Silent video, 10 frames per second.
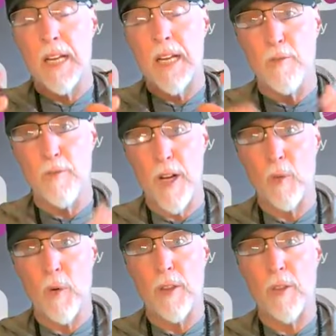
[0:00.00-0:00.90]

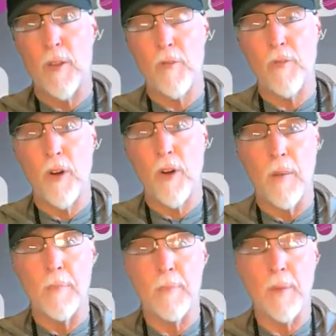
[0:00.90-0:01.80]
interfered with
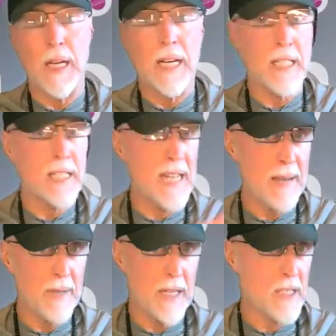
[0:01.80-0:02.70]
from
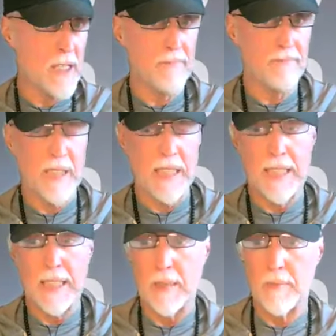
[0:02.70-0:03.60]
contaminants,
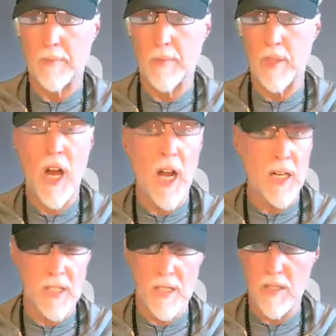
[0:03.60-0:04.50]

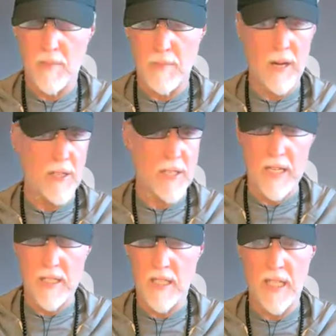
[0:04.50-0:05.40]
toxins,
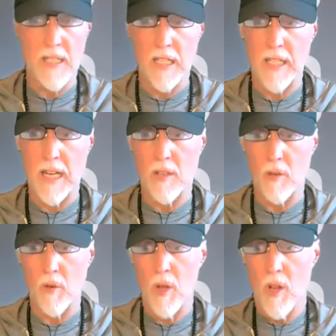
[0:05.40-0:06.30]
parasites, things like that,
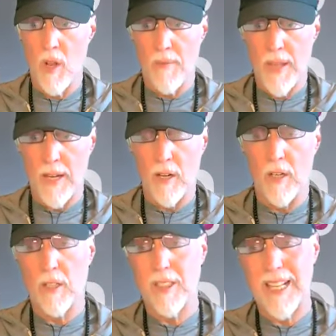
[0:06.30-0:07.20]
though, that
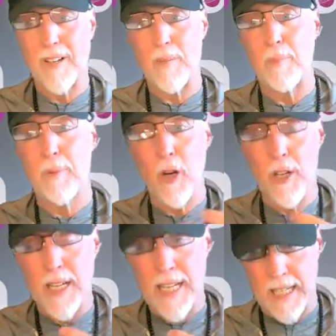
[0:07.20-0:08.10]
are
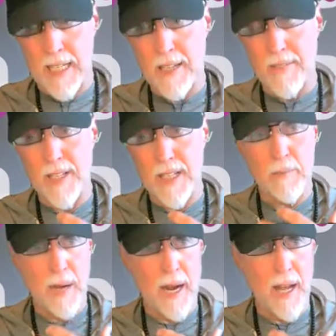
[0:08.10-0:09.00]
burdening
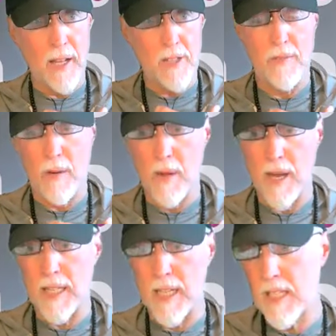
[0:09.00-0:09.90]
the biology of our
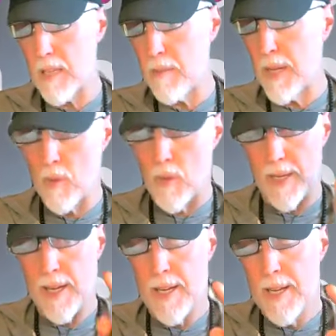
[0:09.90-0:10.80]
body. This is a big
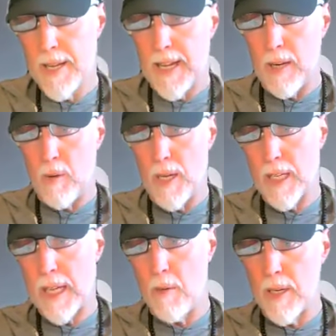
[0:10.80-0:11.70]
one, and I
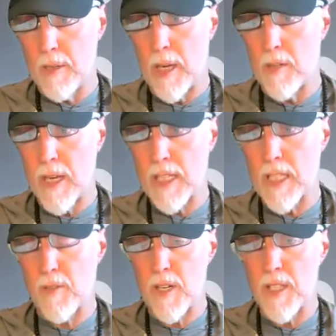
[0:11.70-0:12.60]
want to address
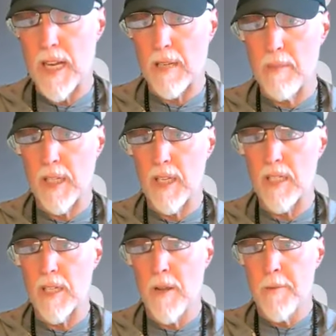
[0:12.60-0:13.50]
this for a second
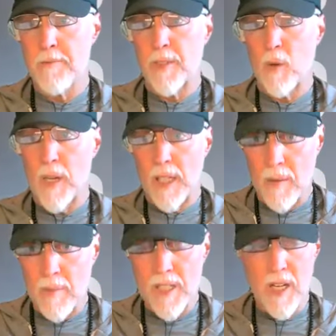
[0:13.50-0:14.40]
because when it
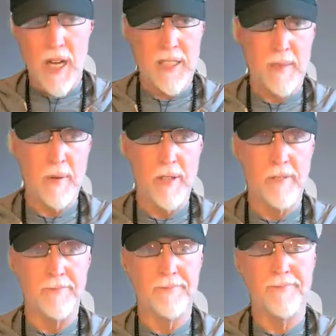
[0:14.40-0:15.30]
comes to toxic
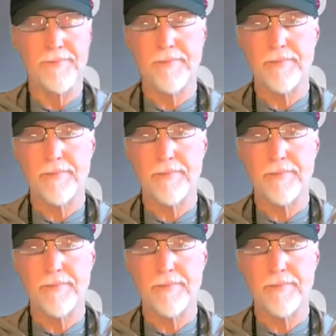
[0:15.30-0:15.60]
burden,